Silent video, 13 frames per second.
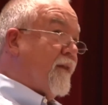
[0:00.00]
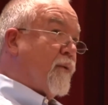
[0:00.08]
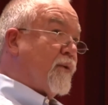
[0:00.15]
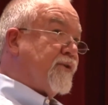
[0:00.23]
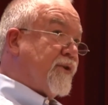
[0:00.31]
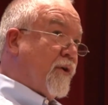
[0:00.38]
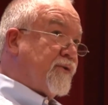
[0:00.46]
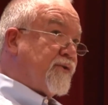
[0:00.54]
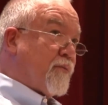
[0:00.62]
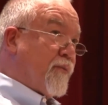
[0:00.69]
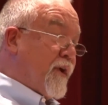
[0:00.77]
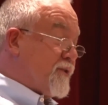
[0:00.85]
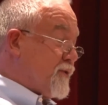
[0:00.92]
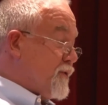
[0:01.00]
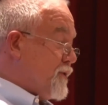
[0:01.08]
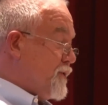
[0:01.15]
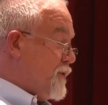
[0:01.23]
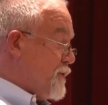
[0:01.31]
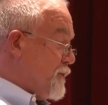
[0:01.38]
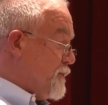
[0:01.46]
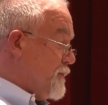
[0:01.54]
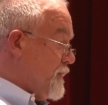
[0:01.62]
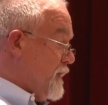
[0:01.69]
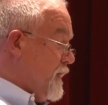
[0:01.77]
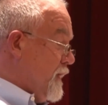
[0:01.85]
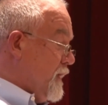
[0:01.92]
There were social pressures too.
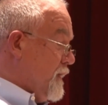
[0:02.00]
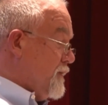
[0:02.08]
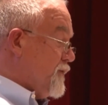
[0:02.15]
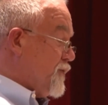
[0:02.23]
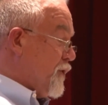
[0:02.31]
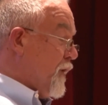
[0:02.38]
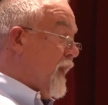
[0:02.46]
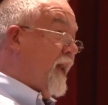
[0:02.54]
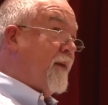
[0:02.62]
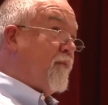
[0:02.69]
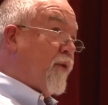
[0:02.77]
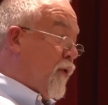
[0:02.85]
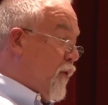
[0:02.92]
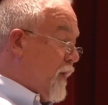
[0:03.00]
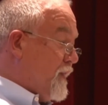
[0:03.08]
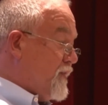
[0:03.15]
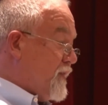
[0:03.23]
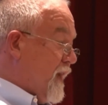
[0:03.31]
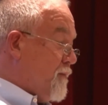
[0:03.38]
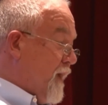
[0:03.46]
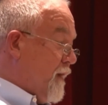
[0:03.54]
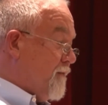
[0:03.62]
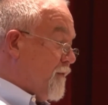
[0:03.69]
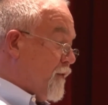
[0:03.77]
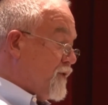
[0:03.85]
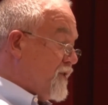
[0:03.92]
Sugar Land employees had made
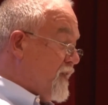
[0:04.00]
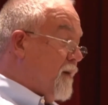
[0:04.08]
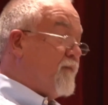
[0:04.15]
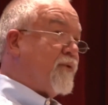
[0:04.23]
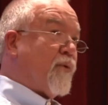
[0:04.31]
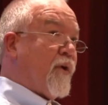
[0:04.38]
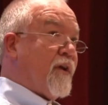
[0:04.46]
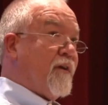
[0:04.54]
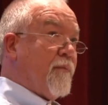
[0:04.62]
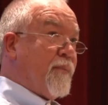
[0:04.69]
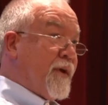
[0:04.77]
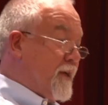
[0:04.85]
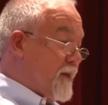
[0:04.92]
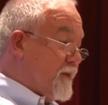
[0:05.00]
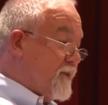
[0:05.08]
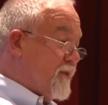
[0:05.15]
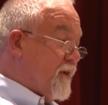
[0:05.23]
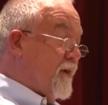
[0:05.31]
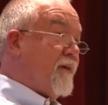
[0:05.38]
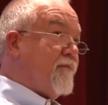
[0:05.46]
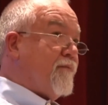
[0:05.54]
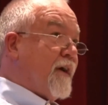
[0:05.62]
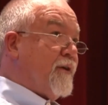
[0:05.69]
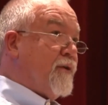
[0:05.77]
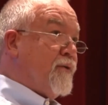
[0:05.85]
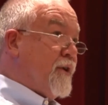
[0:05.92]
a first step toward independence
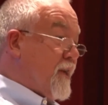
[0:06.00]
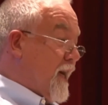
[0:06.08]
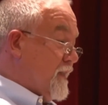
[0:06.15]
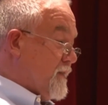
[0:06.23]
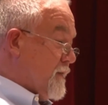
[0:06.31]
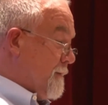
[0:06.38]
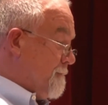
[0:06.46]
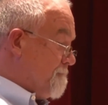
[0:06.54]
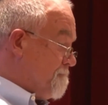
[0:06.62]
by unionizing.